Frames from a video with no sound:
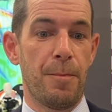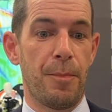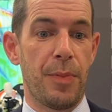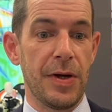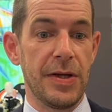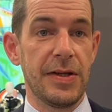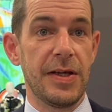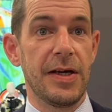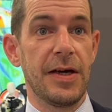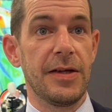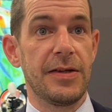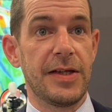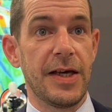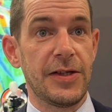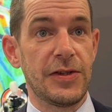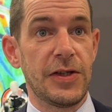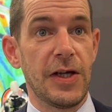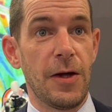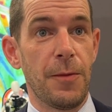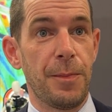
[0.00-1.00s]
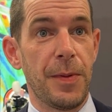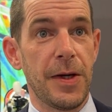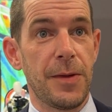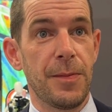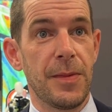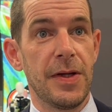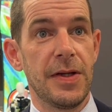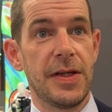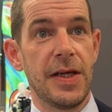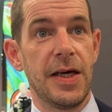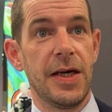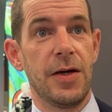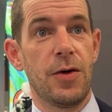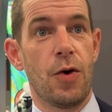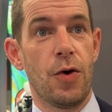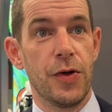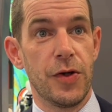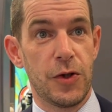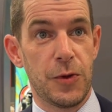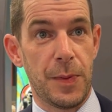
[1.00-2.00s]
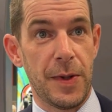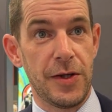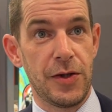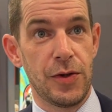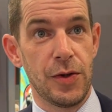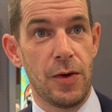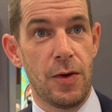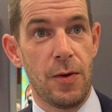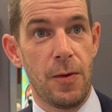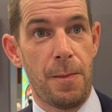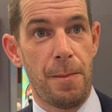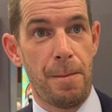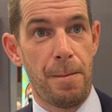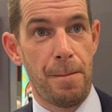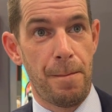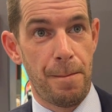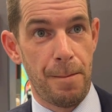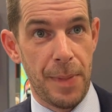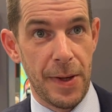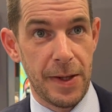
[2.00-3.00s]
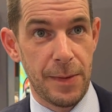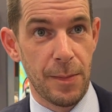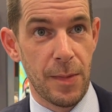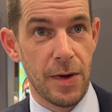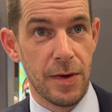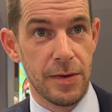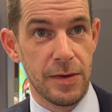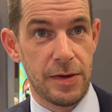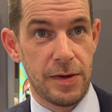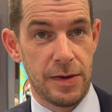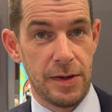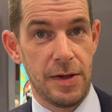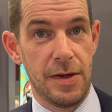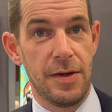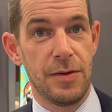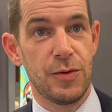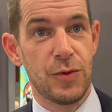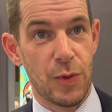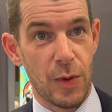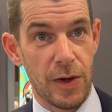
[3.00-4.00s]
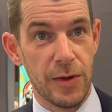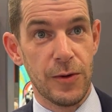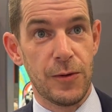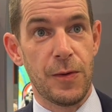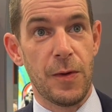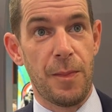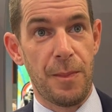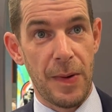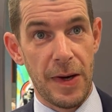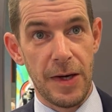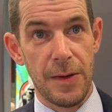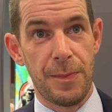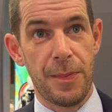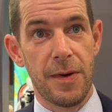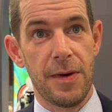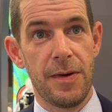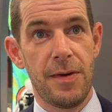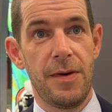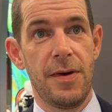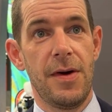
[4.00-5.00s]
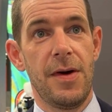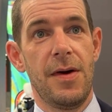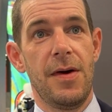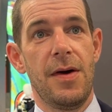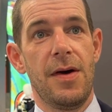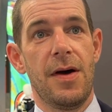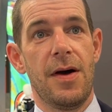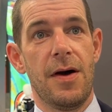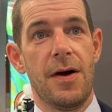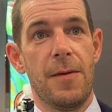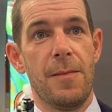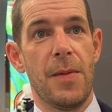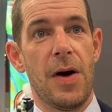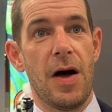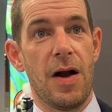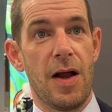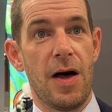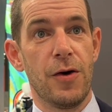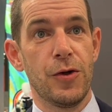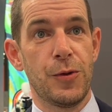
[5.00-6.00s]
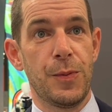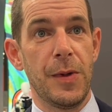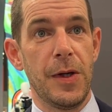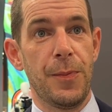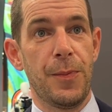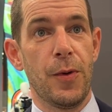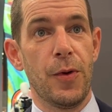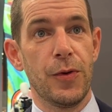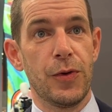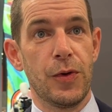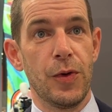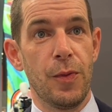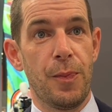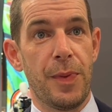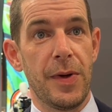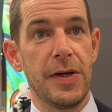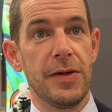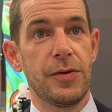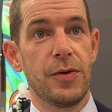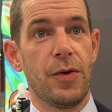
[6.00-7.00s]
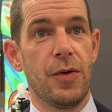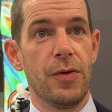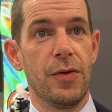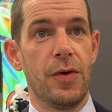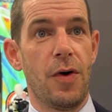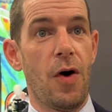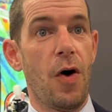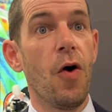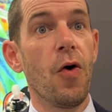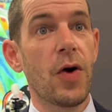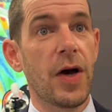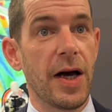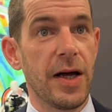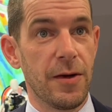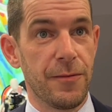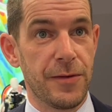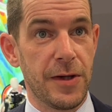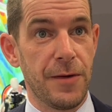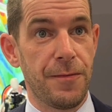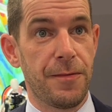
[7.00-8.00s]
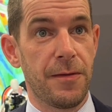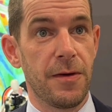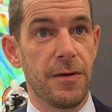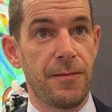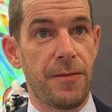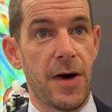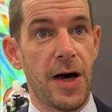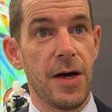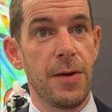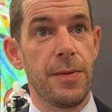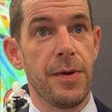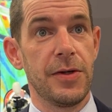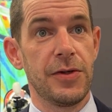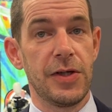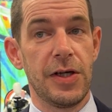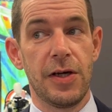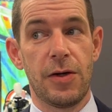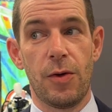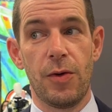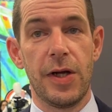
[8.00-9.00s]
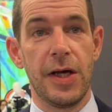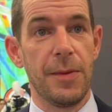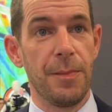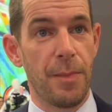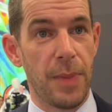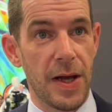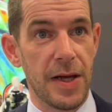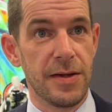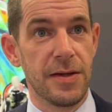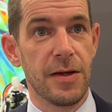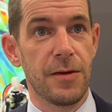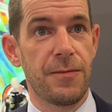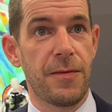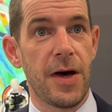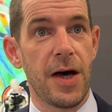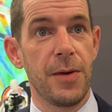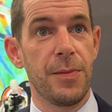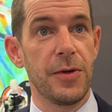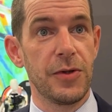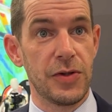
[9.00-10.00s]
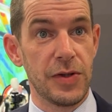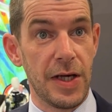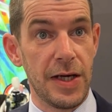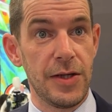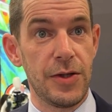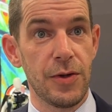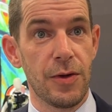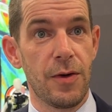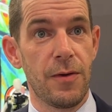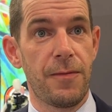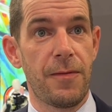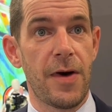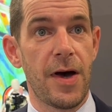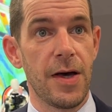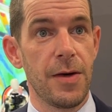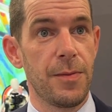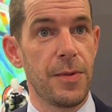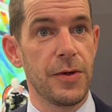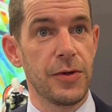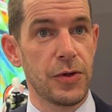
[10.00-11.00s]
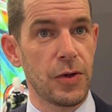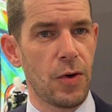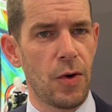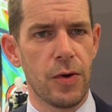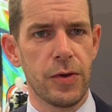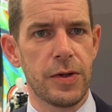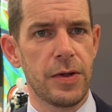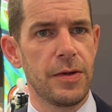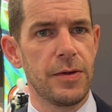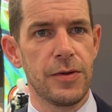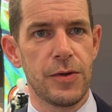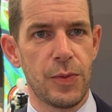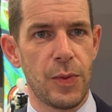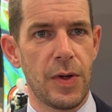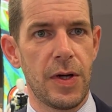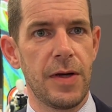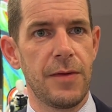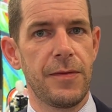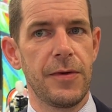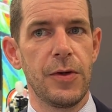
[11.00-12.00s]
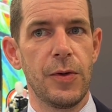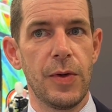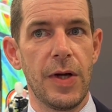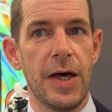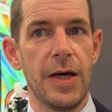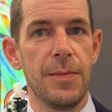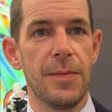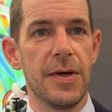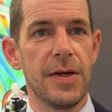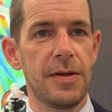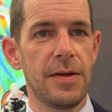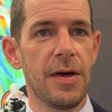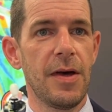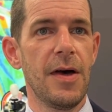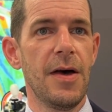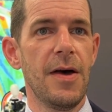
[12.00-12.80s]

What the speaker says: printing a textile pigment ink on a special pigment transfer paper allows people to print on all kind of different fibers, including blended fibers, natural fibers, cottons, whatever you name it,